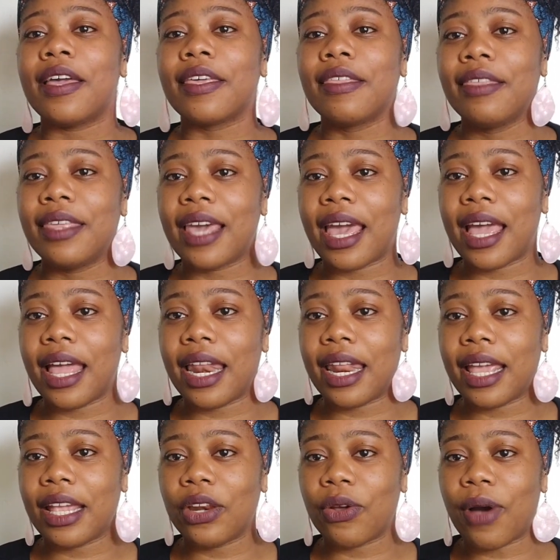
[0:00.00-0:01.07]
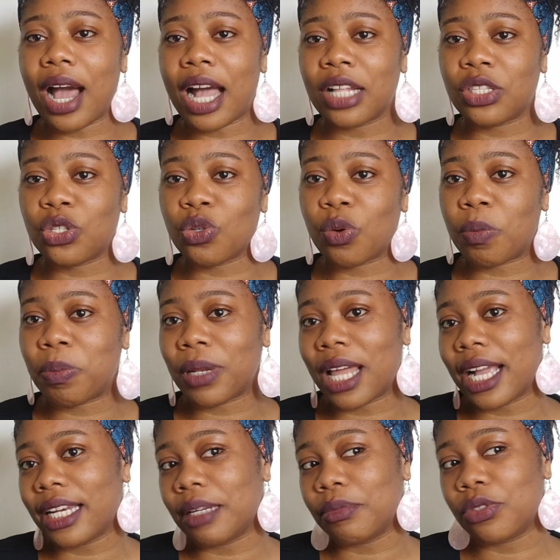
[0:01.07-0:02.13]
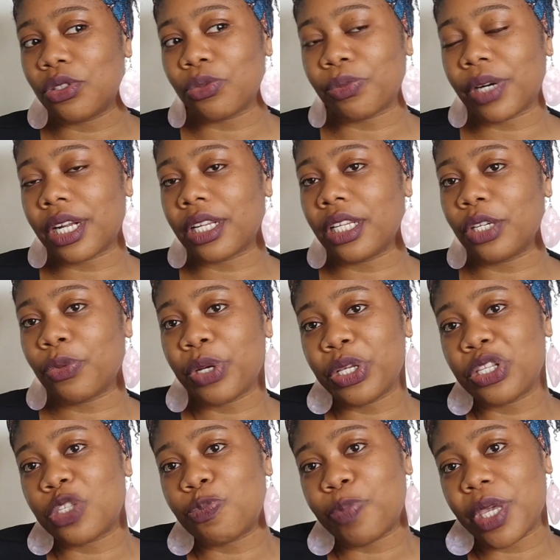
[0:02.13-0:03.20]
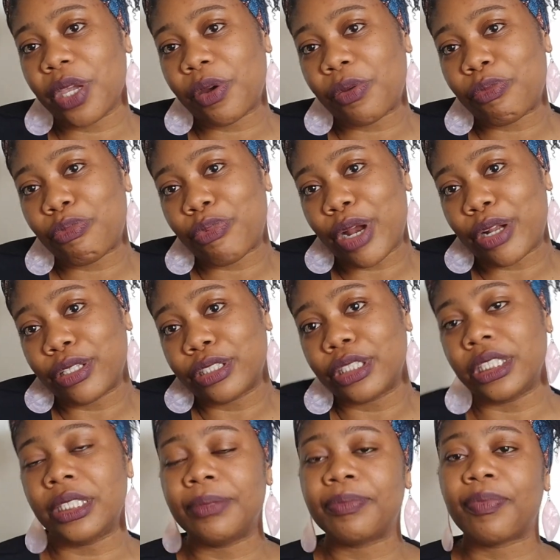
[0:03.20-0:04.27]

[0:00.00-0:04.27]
get, how to apply them to regular, when you speak regularly.